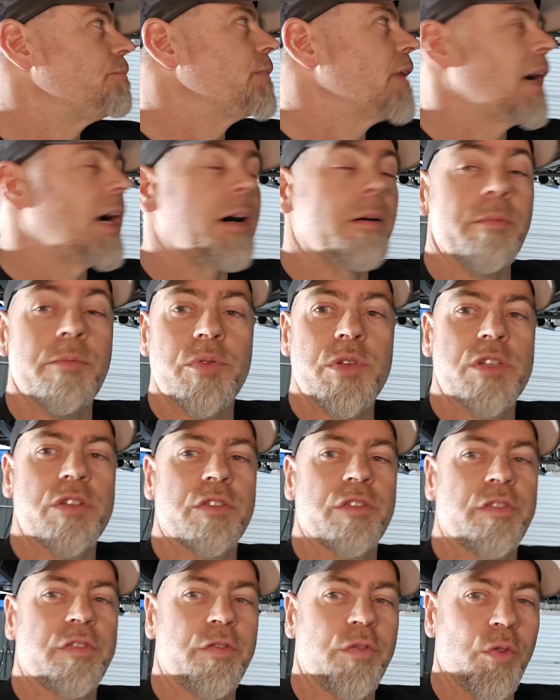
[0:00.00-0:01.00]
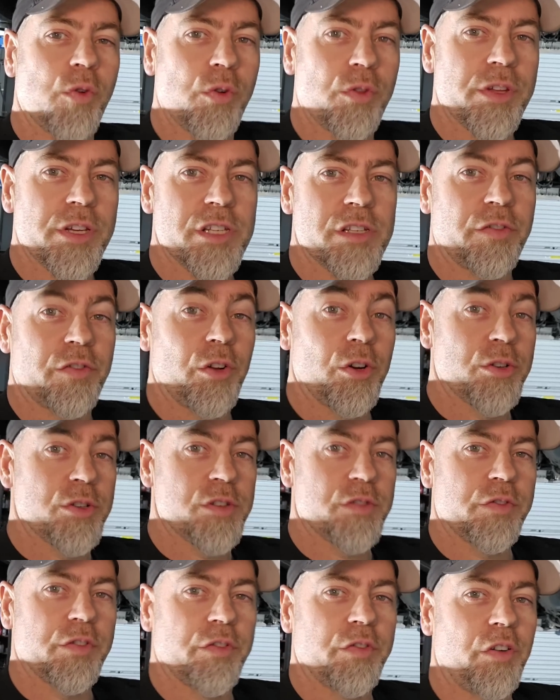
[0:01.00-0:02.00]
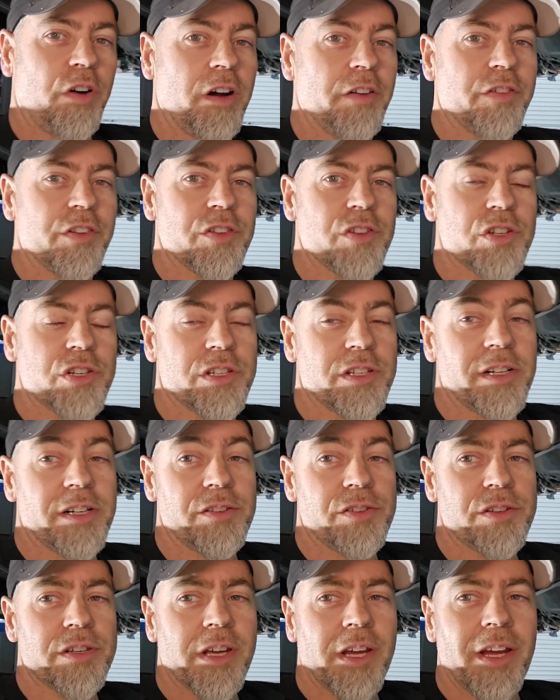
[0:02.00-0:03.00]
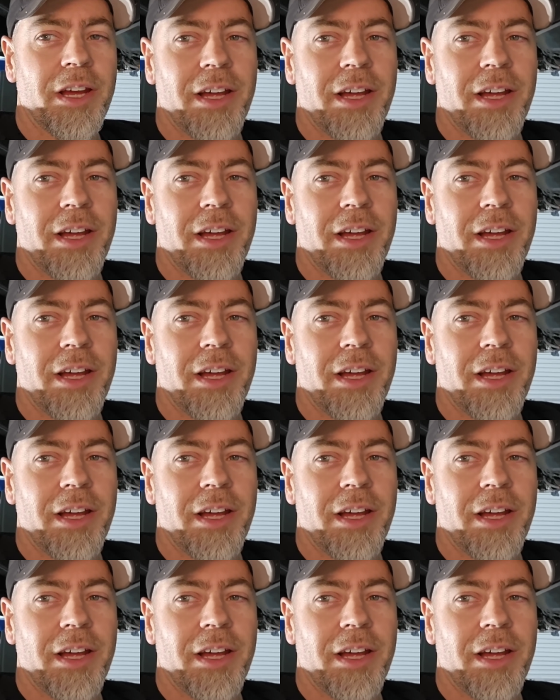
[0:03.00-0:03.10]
hubs for these floaters for 5-inch studs.